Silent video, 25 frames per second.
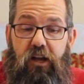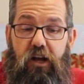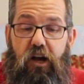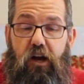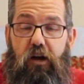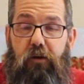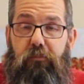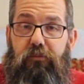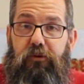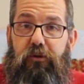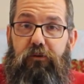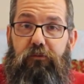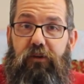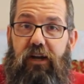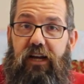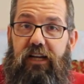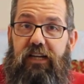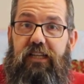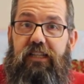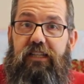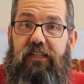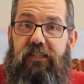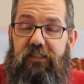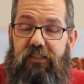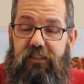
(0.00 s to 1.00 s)
hope you're
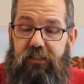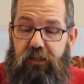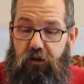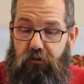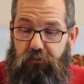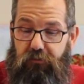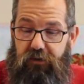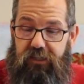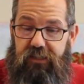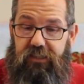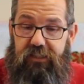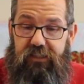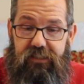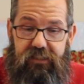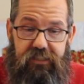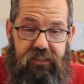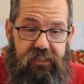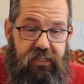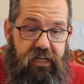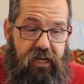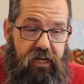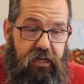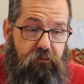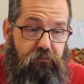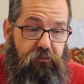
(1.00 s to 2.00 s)
ready to sew with us
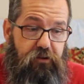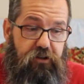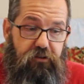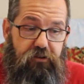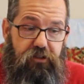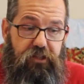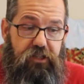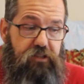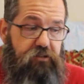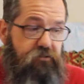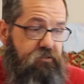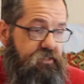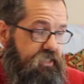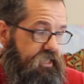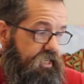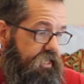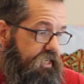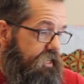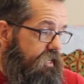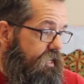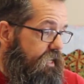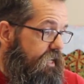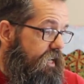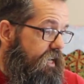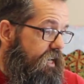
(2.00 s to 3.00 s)
today. We're
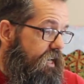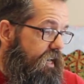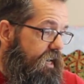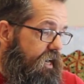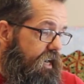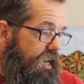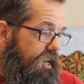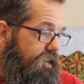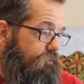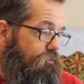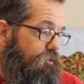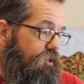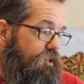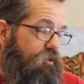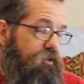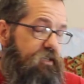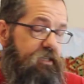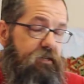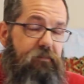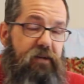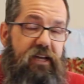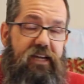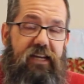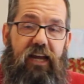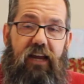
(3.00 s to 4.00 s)
using uh, we're going
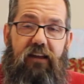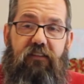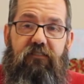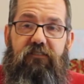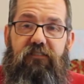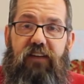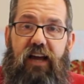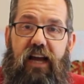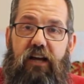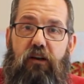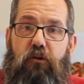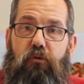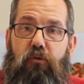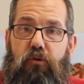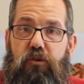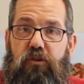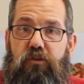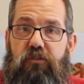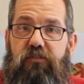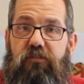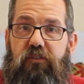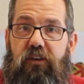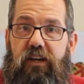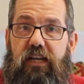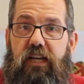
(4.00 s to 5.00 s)
to make a fat
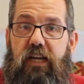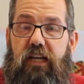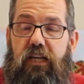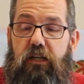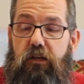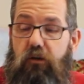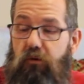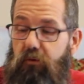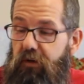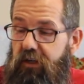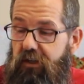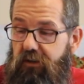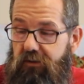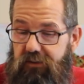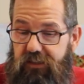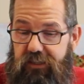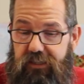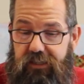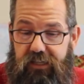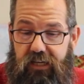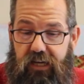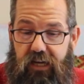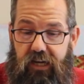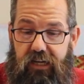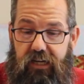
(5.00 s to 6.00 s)
quarter friendly quilt
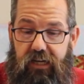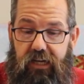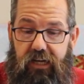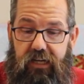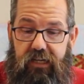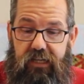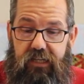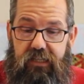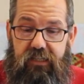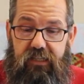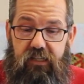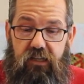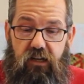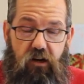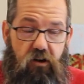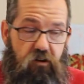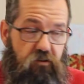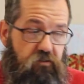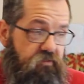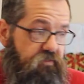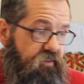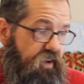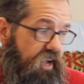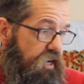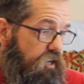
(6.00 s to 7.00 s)
today and it's
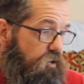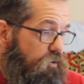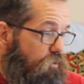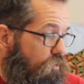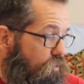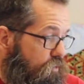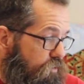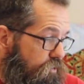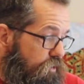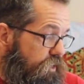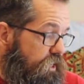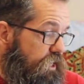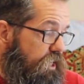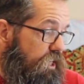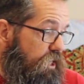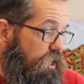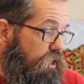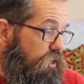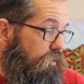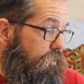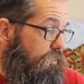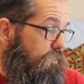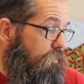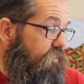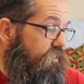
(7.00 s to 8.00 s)
called fat quarter
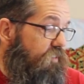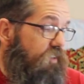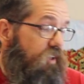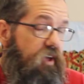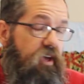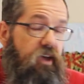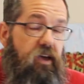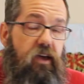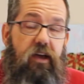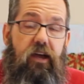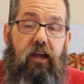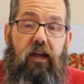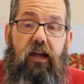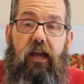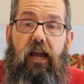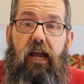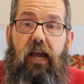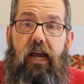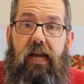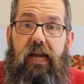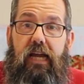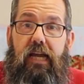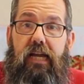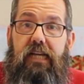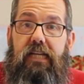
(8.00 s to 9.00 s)
cubes
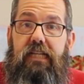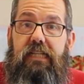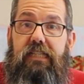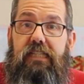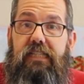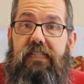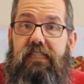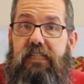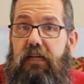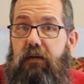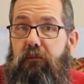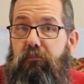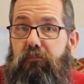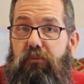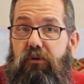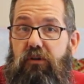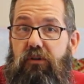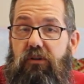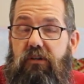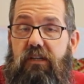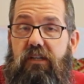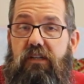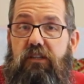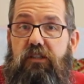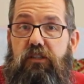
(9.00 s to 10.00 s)
it is
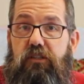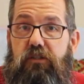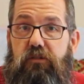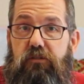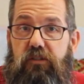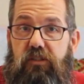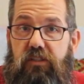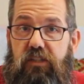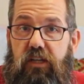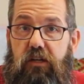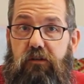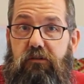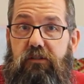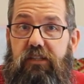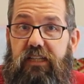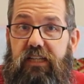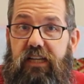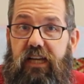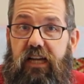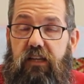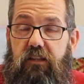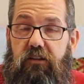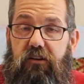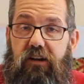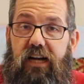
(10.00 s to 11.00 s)
simple to sew
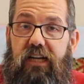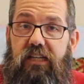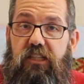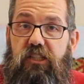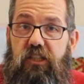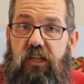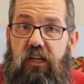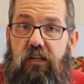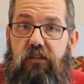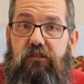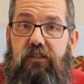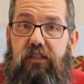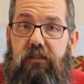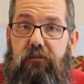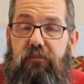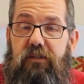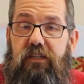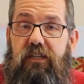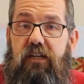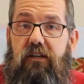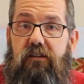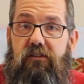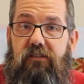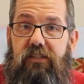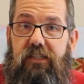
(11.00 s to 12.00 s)
together. I chose it
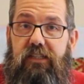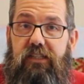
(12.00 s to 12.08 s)
because